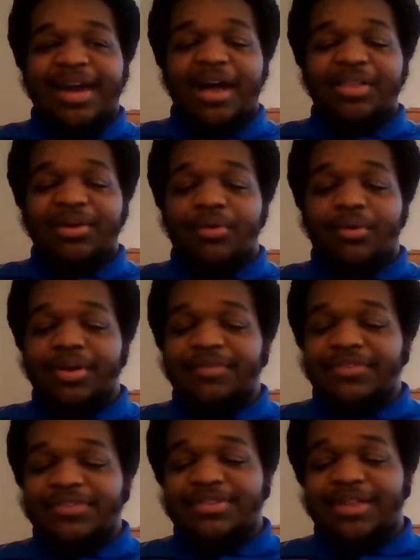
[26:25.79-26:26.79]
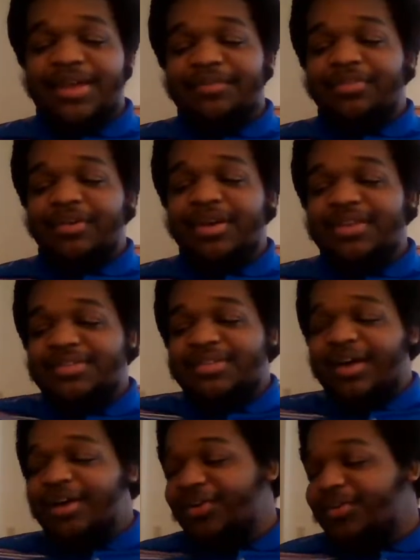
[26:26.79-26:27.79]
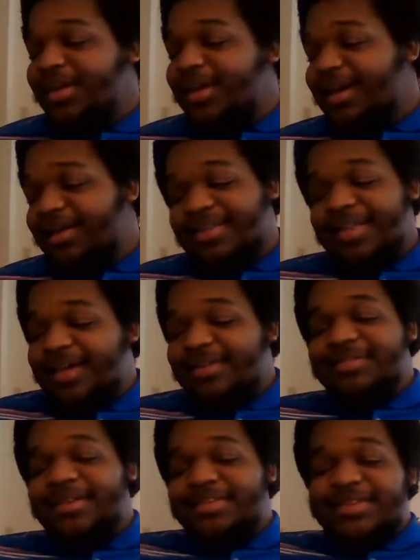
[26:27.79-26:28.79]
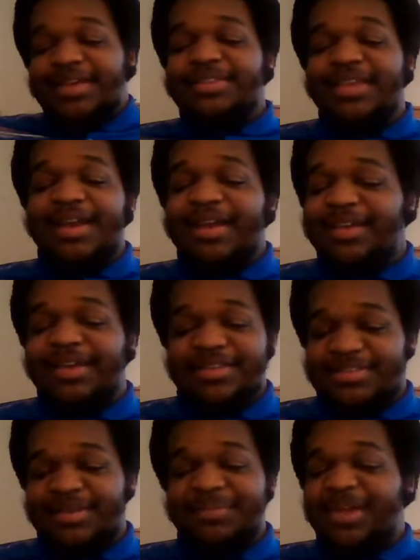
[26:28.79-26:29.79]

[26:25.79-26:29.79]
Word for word: allegory for slavery, so yeah, you can take that, I guess.